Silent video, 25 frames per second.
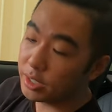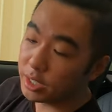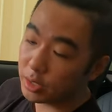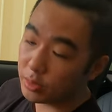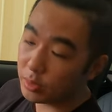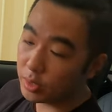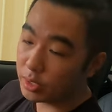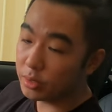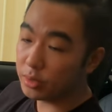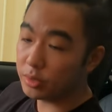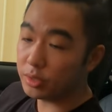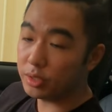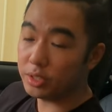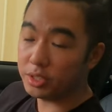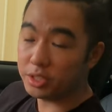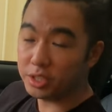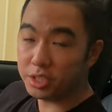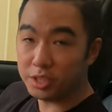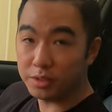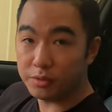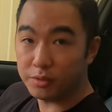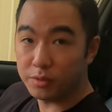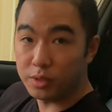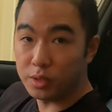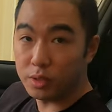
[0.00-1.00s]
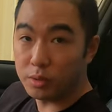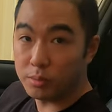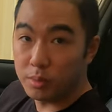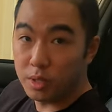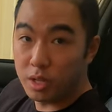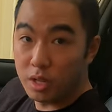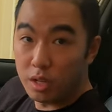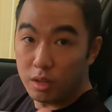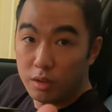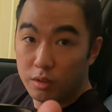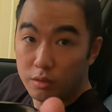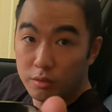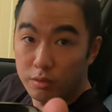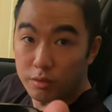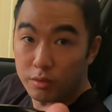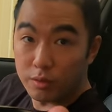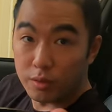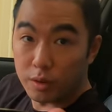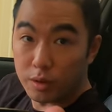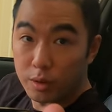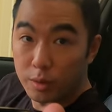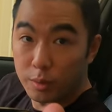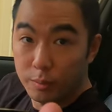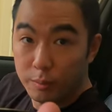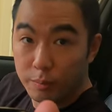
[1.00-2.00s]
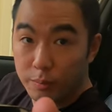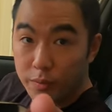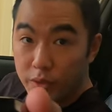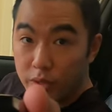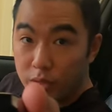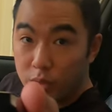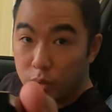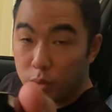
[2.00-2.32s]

Now, I got this shift knob from